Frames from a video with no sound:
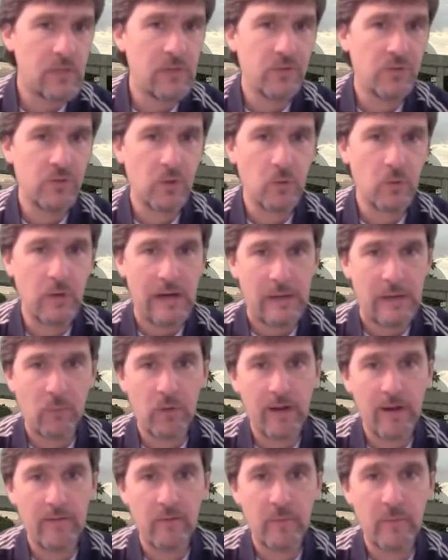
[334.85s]
So I
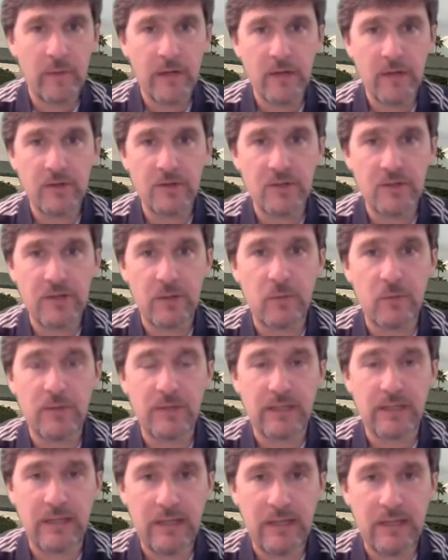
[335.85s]
want everybody to understand what
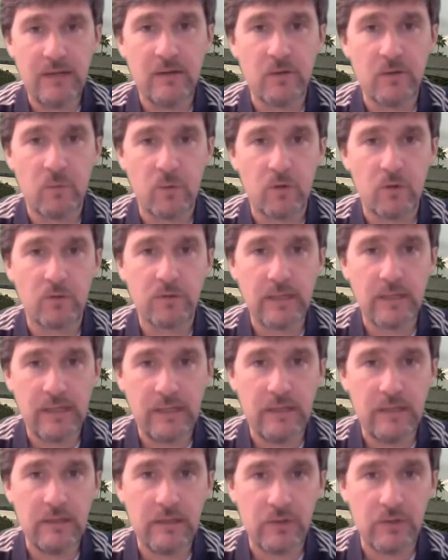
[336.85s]
the key to the world
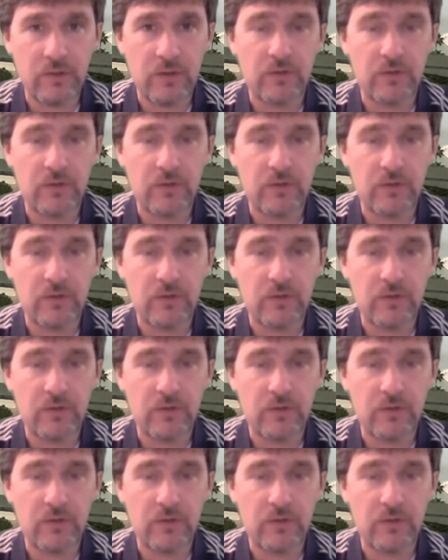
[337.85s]
key is.